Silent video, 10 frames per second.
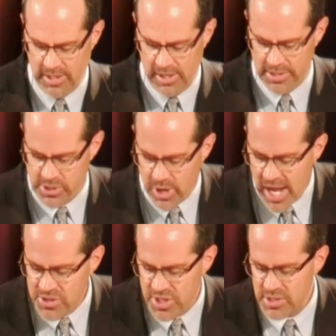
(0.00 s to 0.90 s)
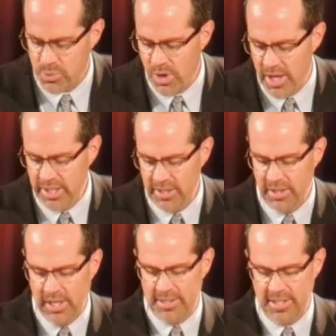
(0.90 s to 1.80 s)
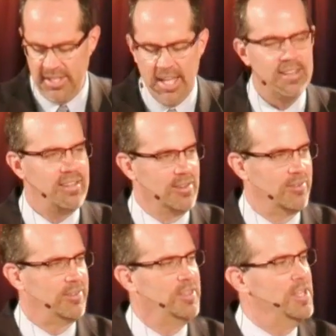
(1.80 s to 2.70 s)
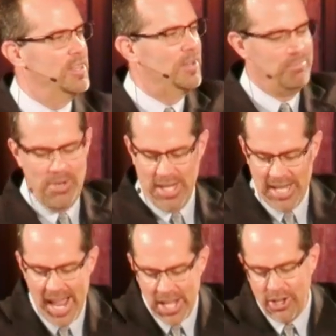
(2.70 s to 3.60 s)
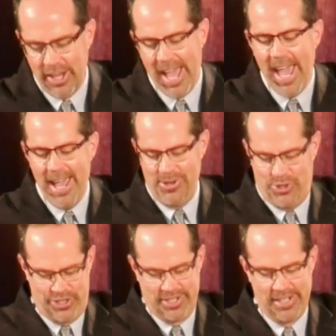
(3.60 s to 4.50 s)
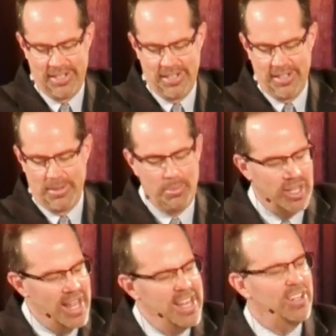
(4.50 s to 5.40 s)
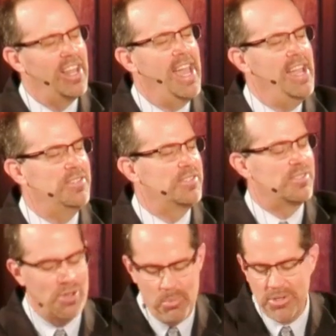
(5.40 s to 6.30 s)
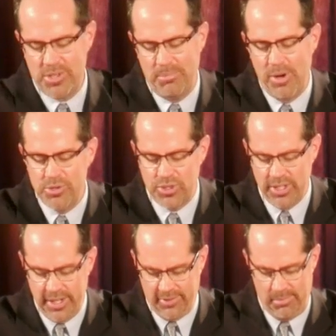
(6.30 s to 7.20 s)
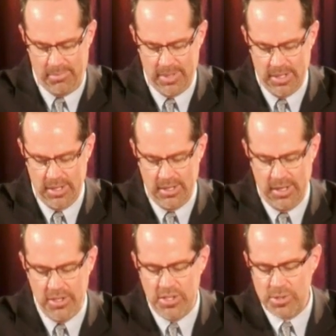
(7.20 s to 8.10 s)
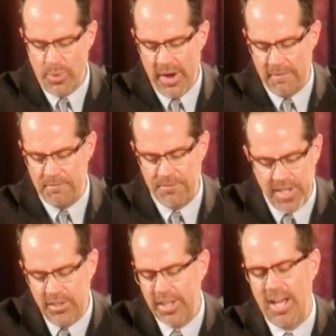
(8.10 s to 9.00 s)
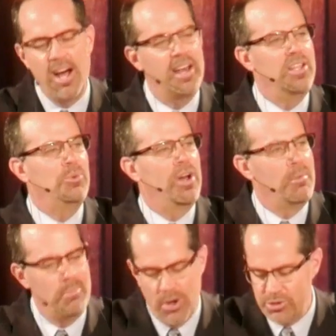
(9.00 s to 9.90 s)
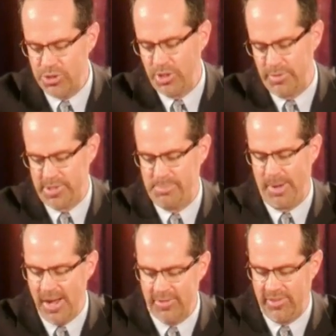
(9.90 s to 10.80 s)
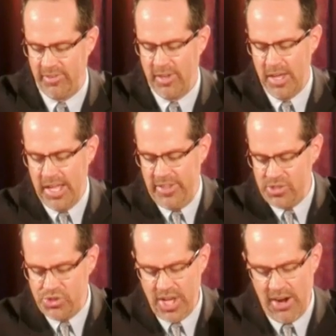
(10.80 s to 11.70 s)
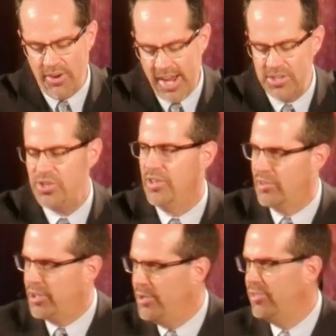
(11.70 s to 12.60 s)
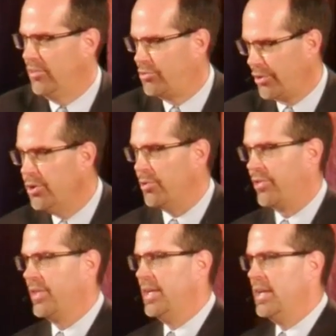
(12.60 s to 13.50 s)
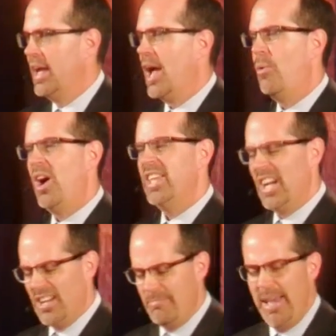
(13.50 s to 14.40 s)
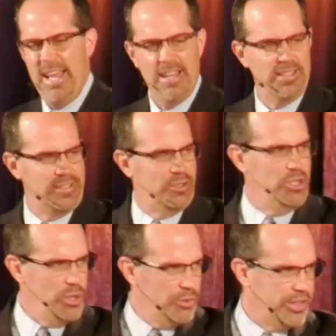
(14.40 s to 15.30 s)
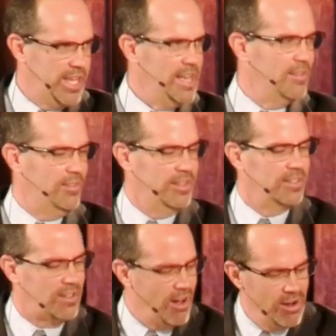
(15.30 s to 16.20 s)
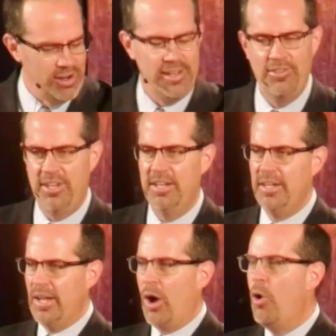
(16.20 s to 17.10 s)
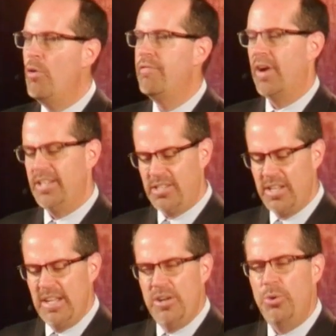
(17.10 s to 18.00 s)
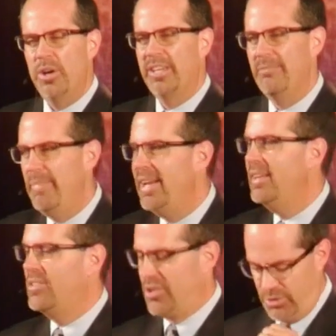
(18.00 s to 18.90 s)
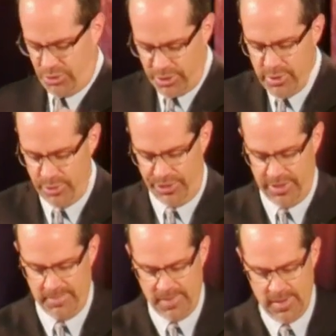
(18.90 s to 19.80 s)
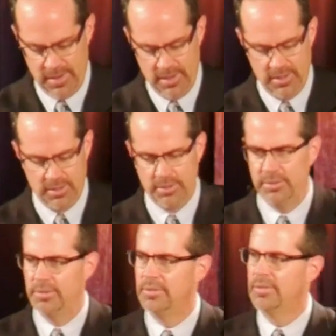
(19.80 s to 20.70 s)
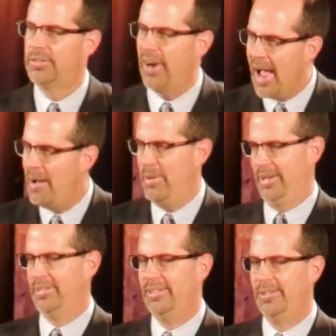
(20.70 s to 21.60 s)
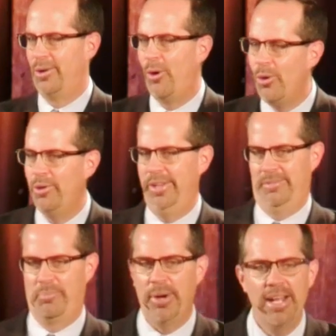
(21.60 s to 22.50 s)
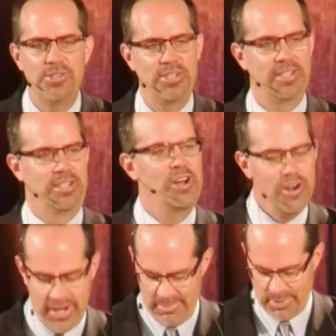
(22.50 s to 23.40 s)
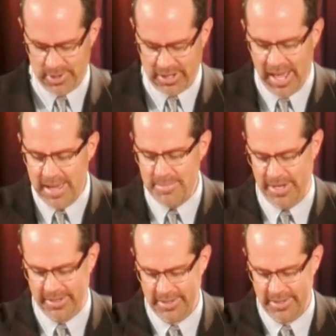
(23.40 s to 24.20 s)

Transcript: And so I just want you to get this. The, the millennial age, the millennial age is so much emotionalism. And you just want to feel God and you want emotional responses. This generation is losing truth. And I want young men, youth kids in college and over, I just who are committed to truth. Grab it, hold it, preach it, learn it, proclaim it.